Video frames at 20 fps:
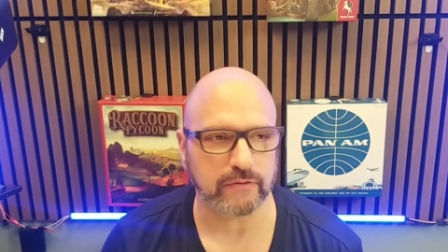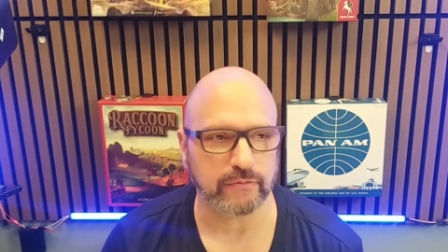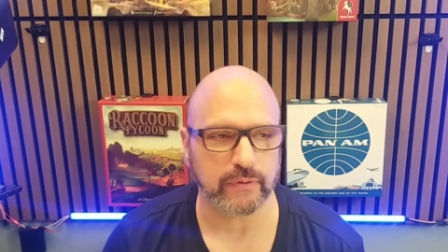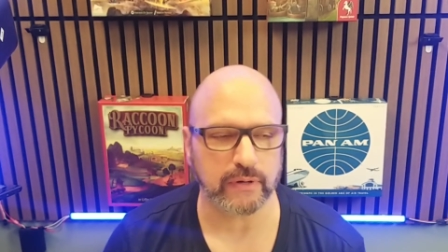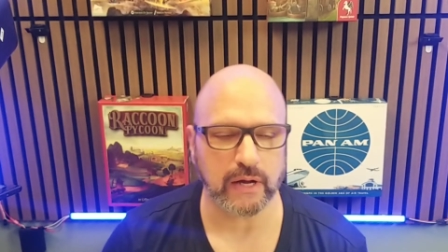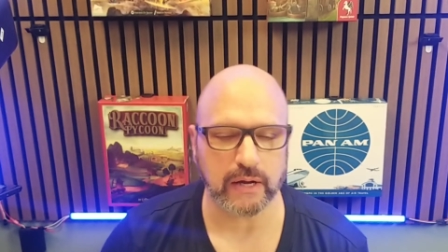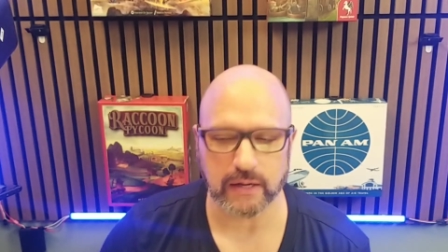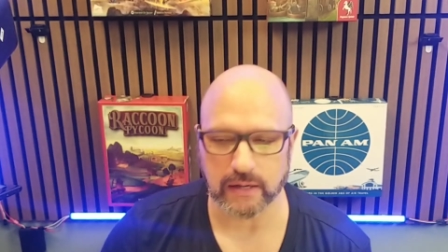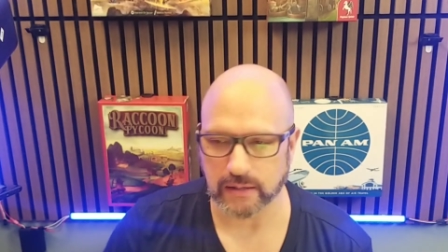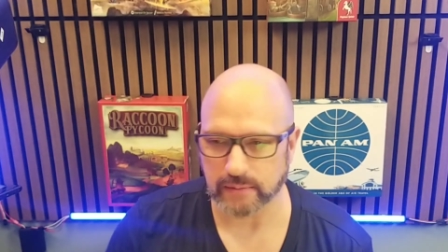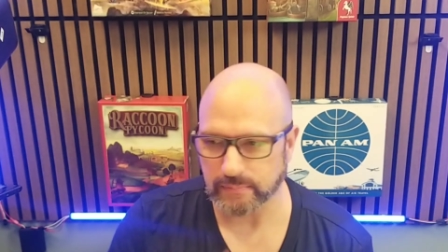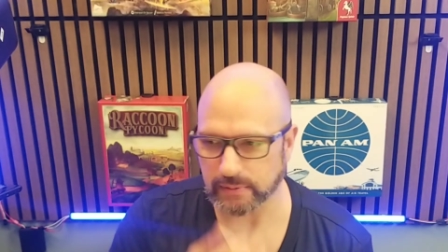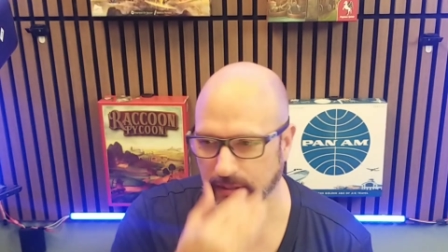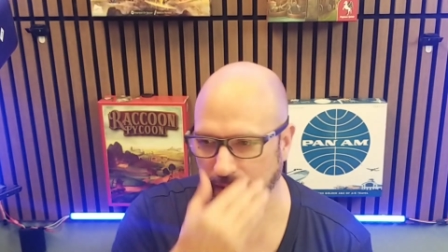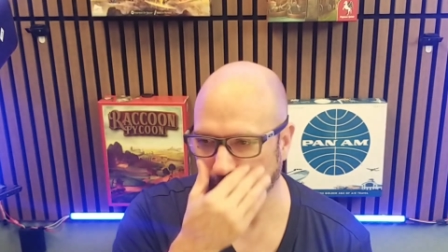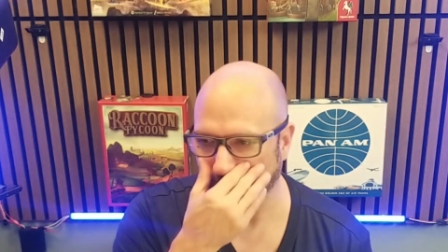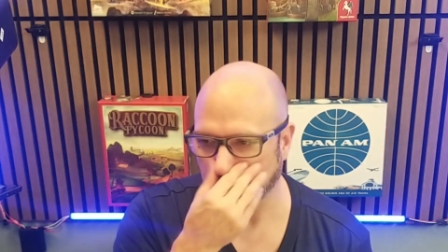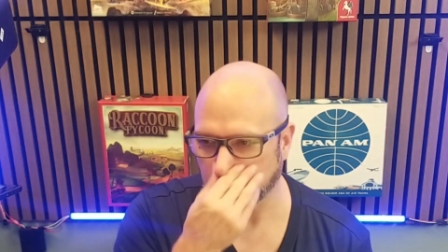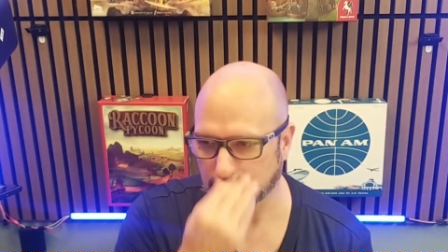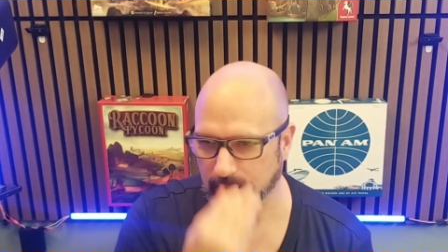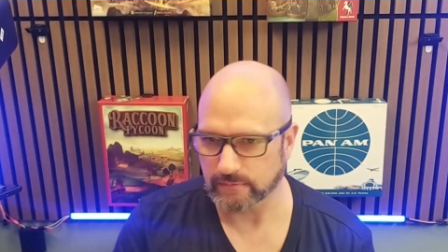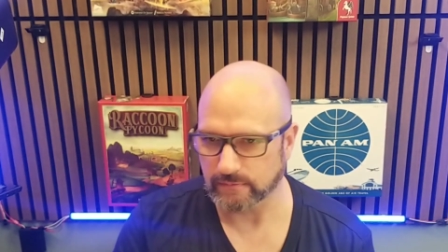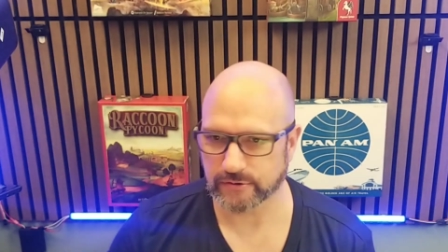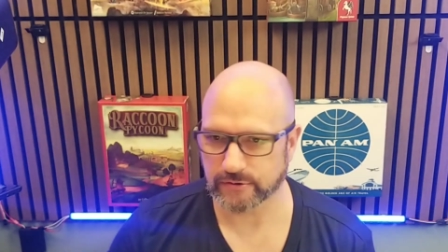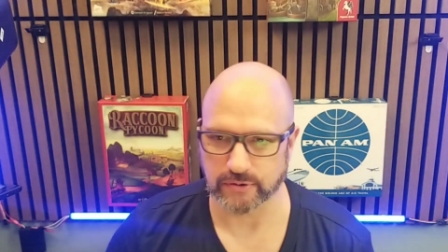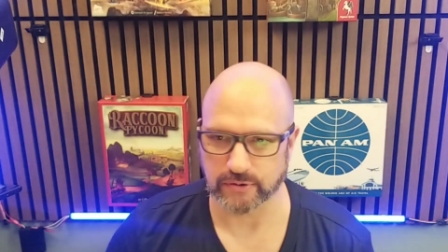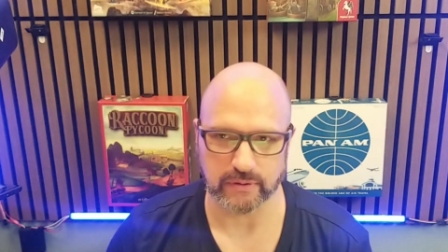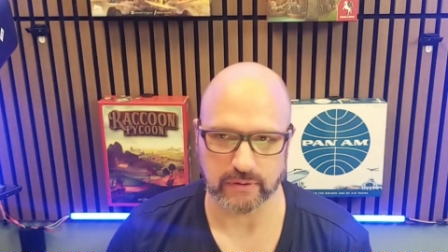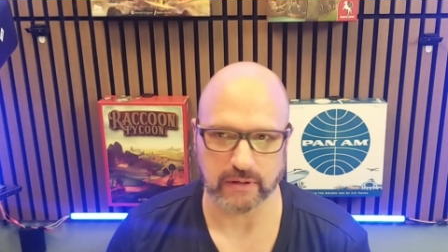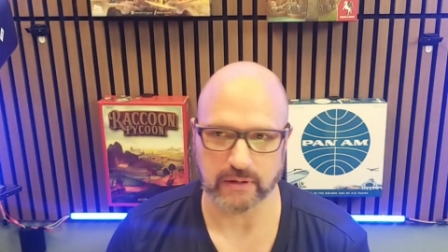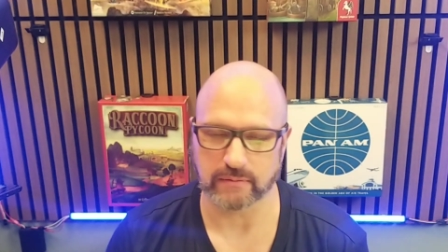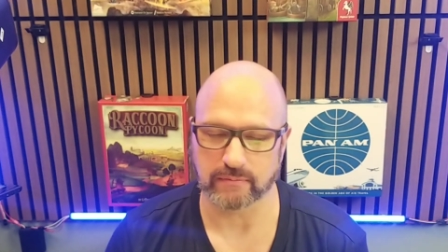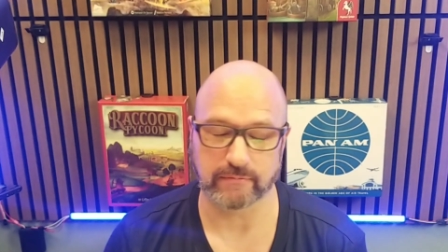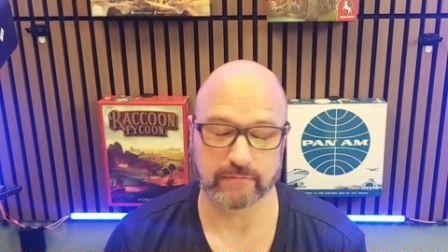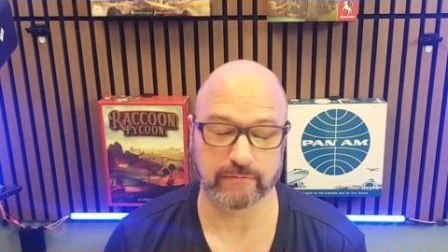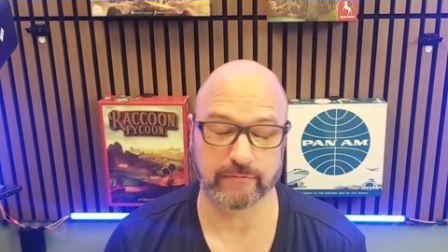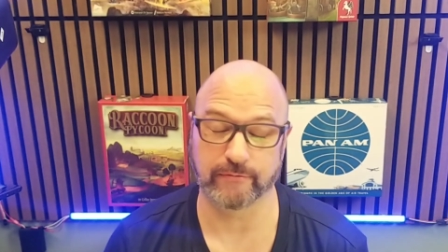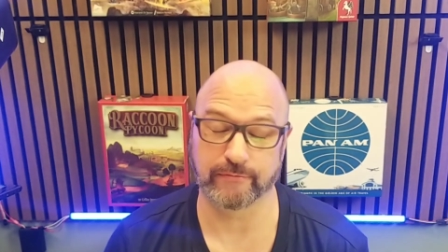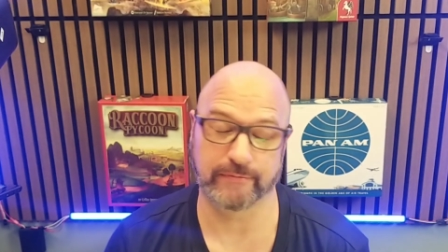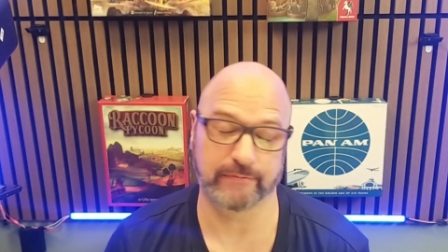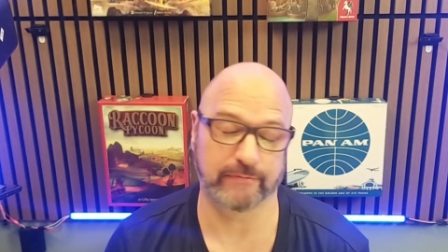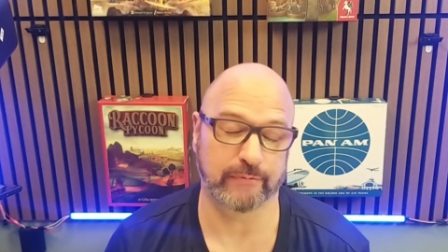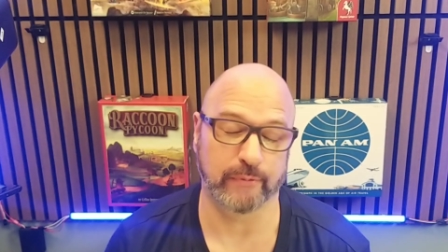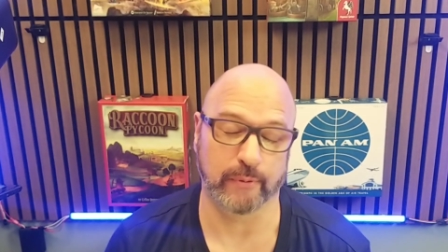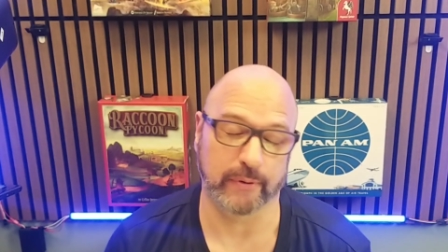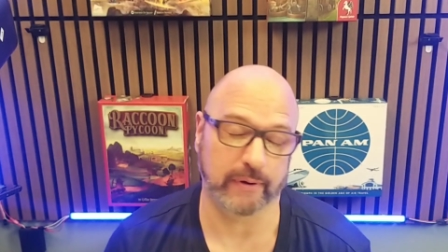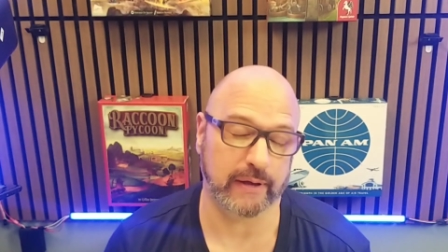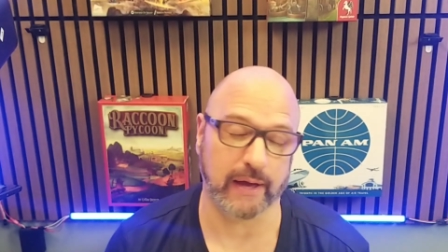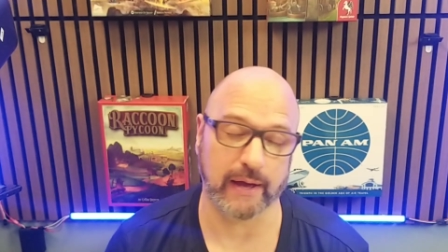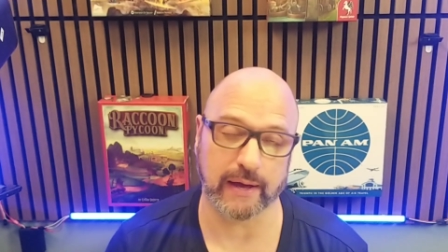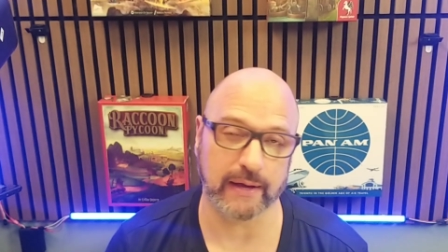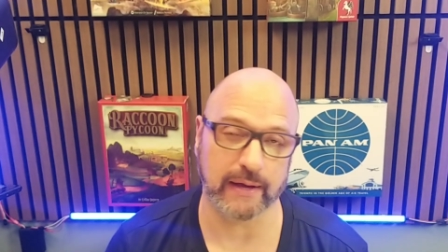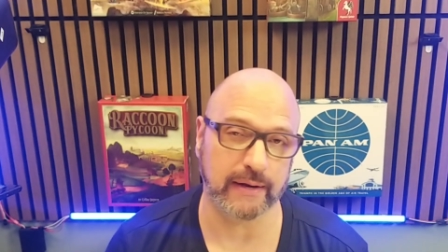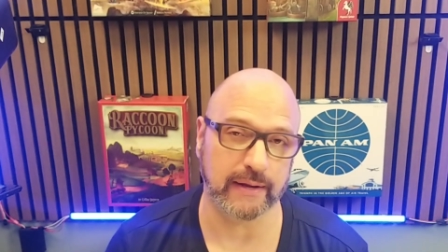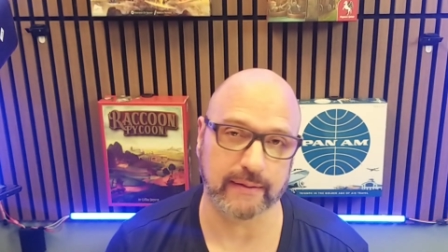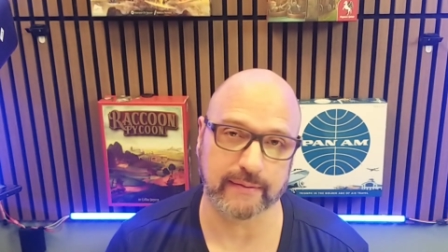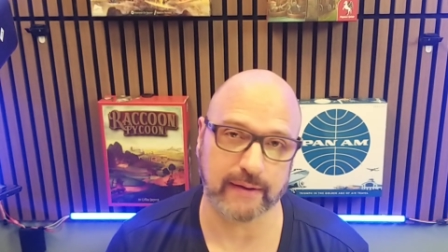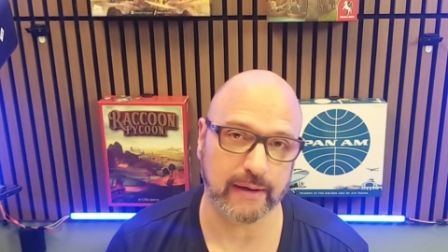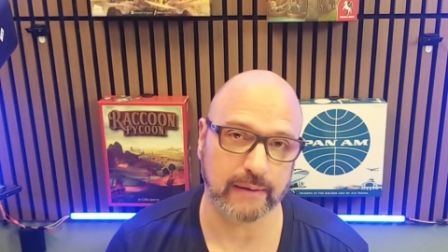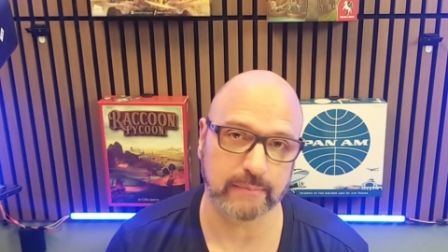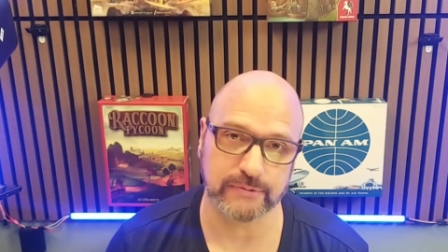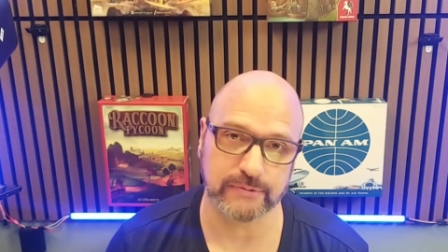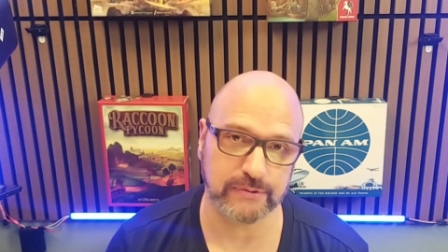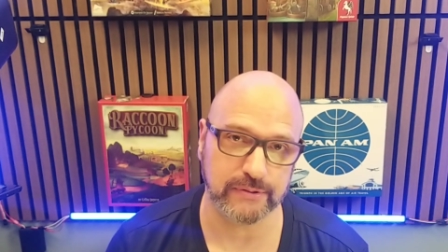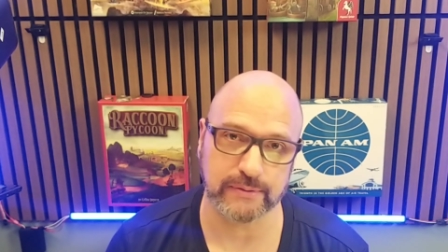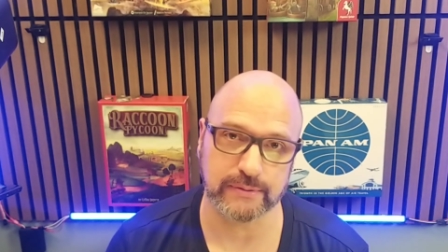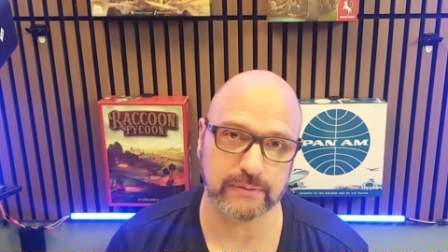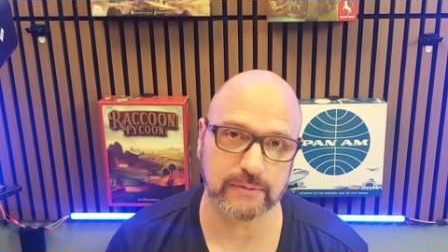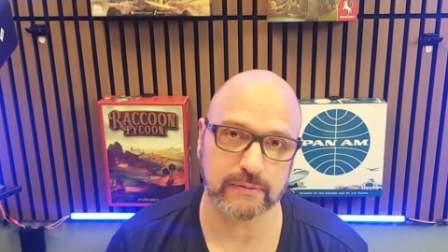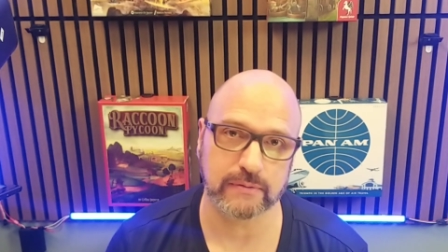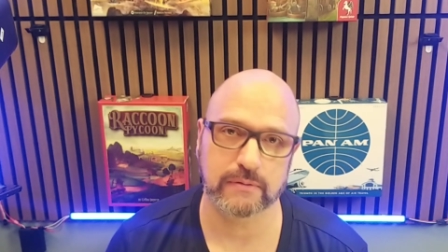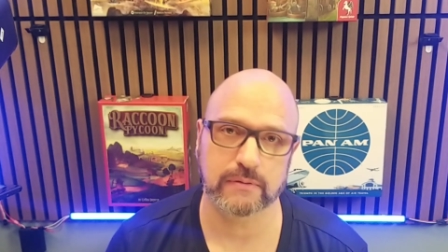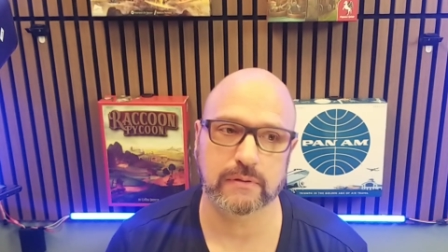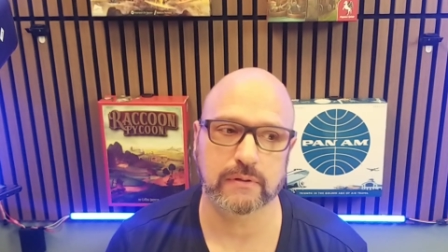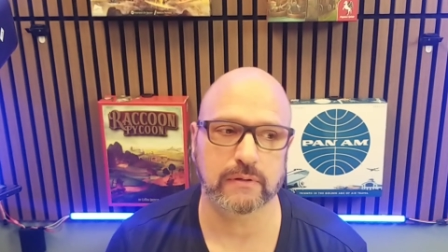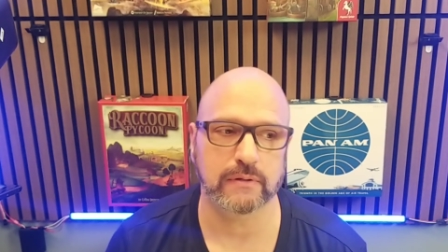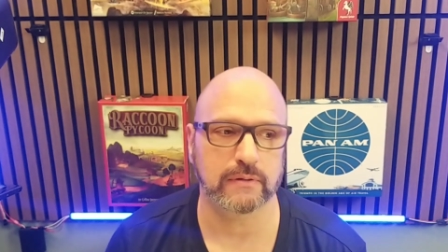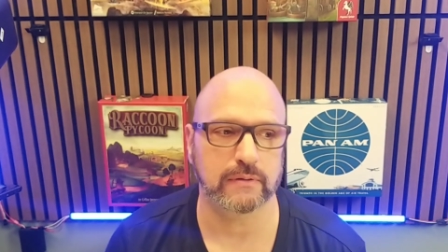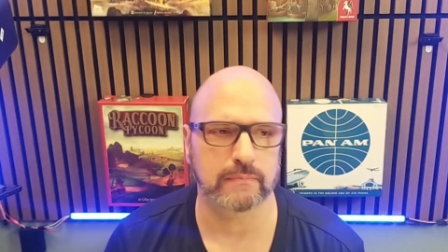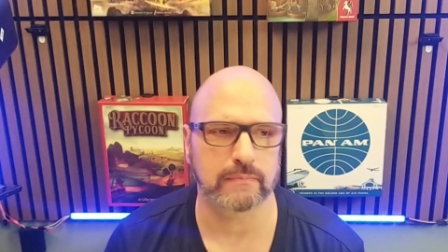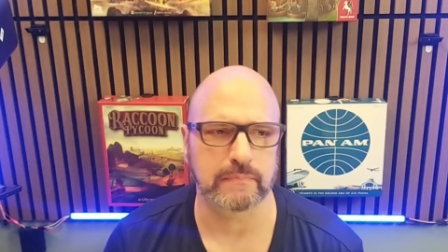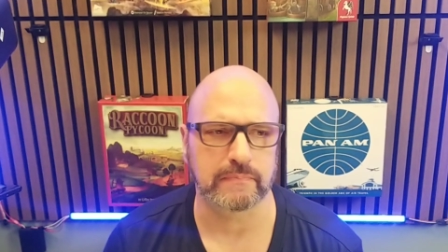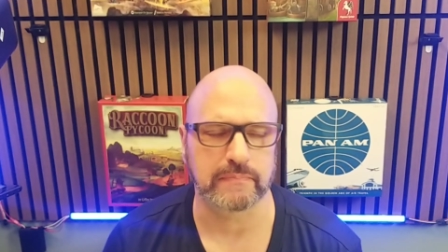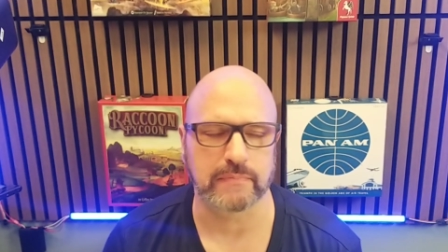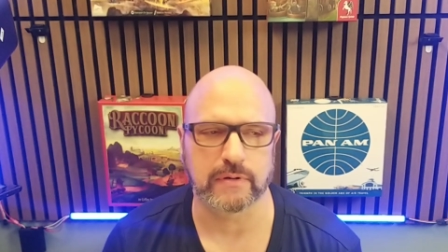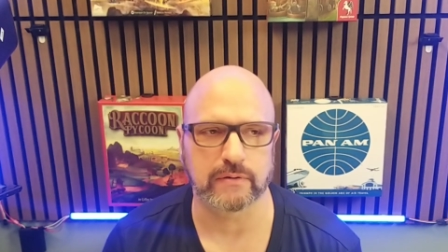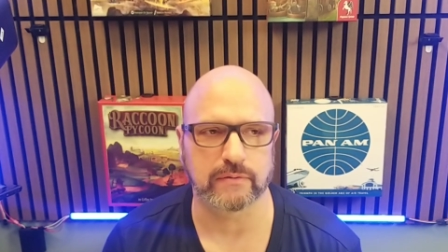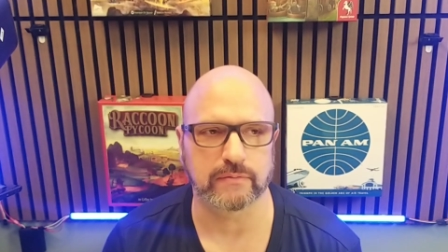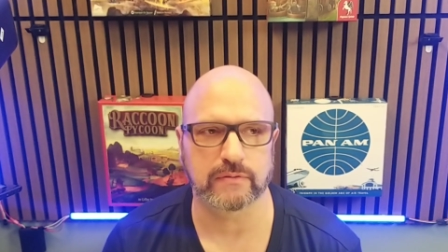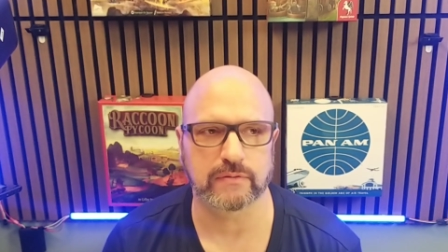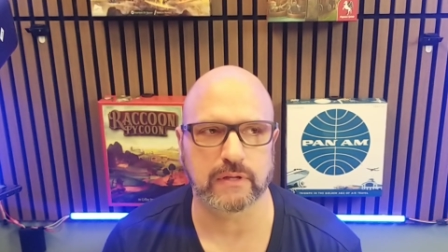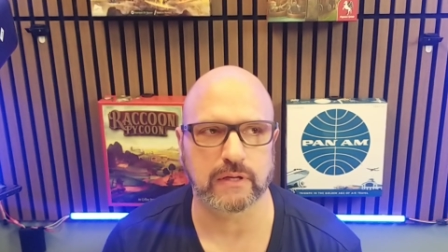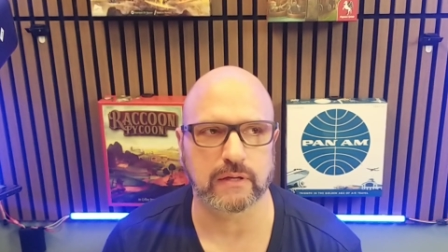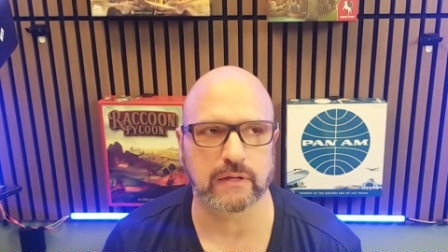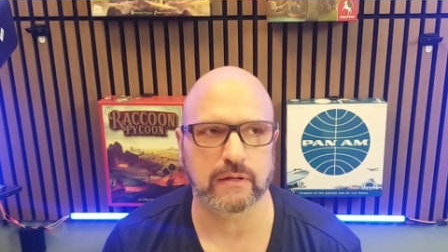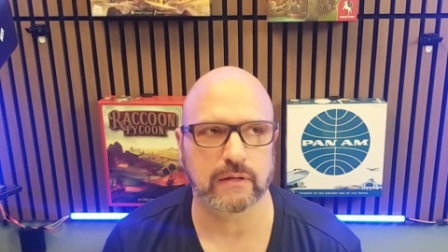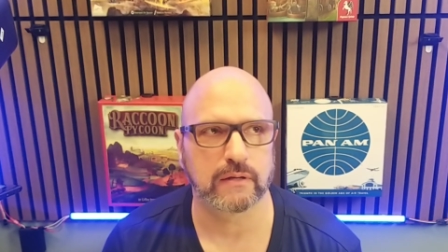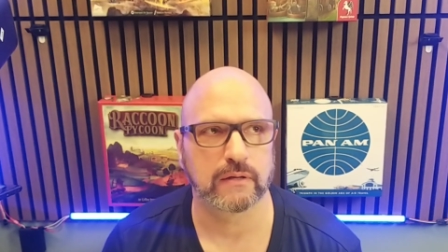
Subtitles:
We're not gonna be like shooting in 4K anytime soon. I don't think